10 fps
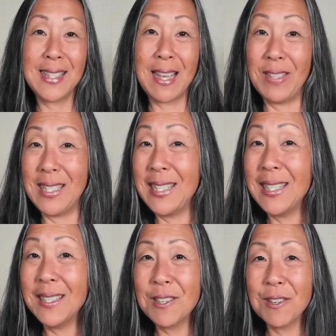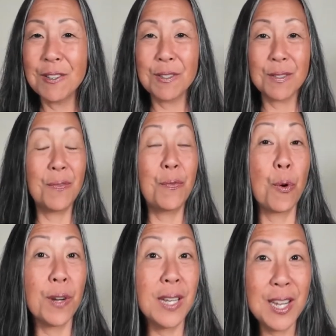17 years,
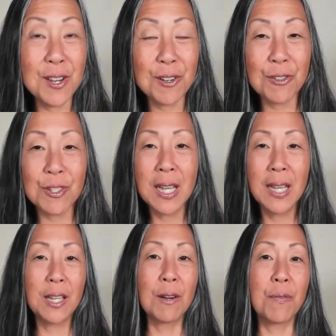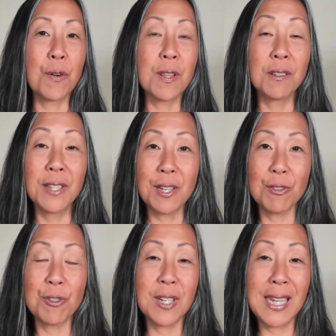40 years, for the
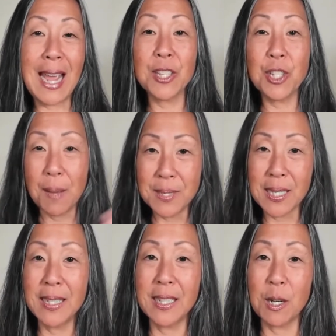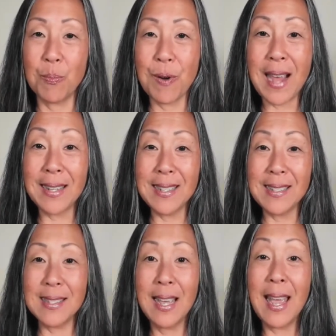literature to catch up to clinical
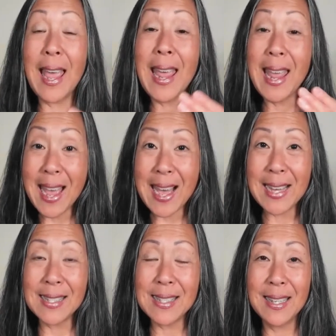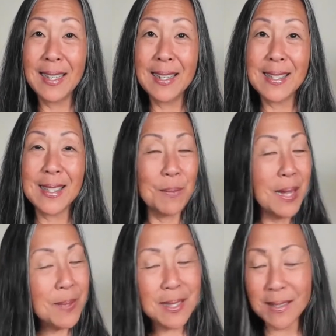practice. And
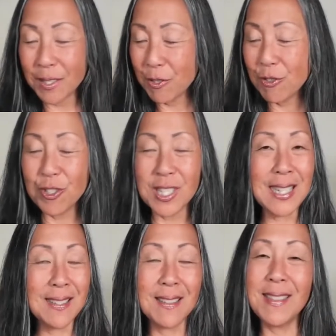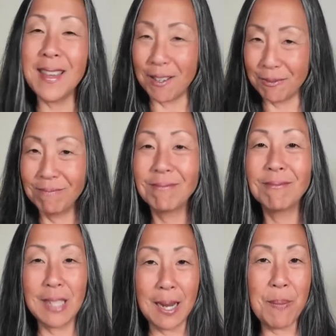sometimes the literature just isn't there,
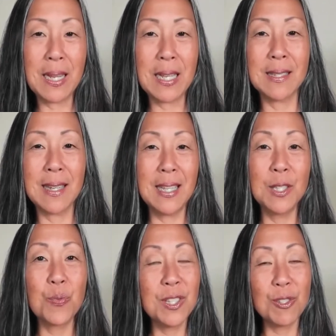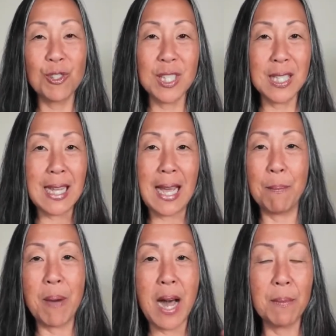right? Because kids' research is
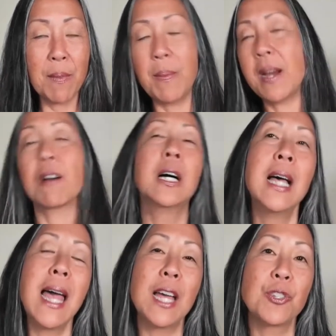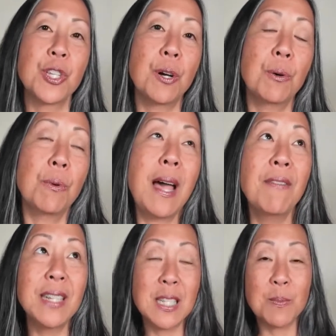kind of bottom of the barrel. And so
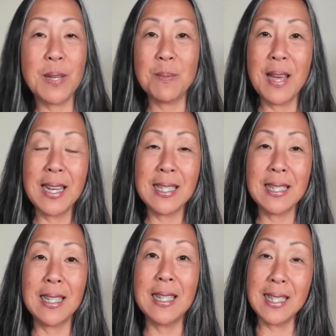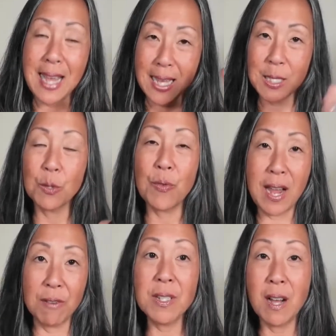evidence-based medicine is, yes,
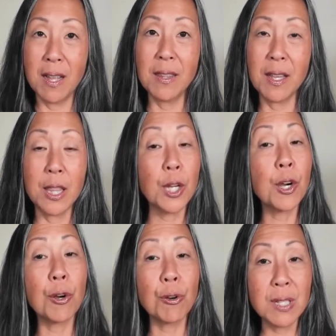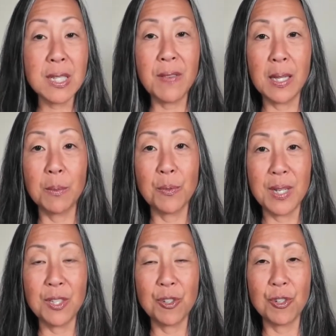grounded on the current available
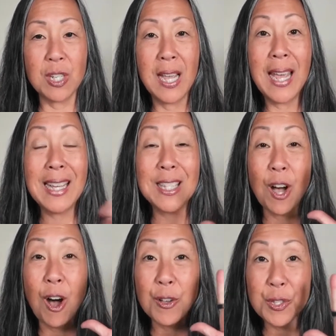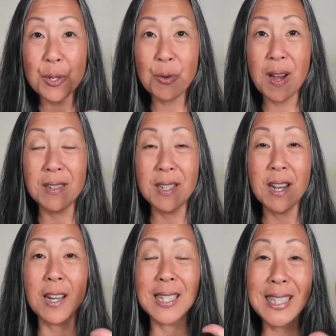research. It's also grounded
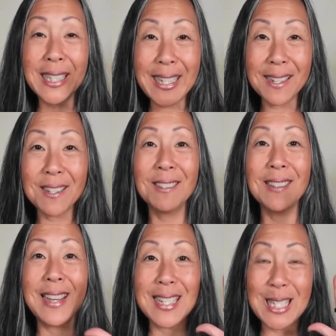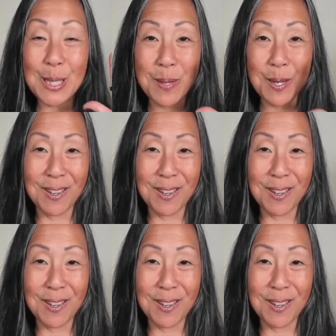on clinical experience.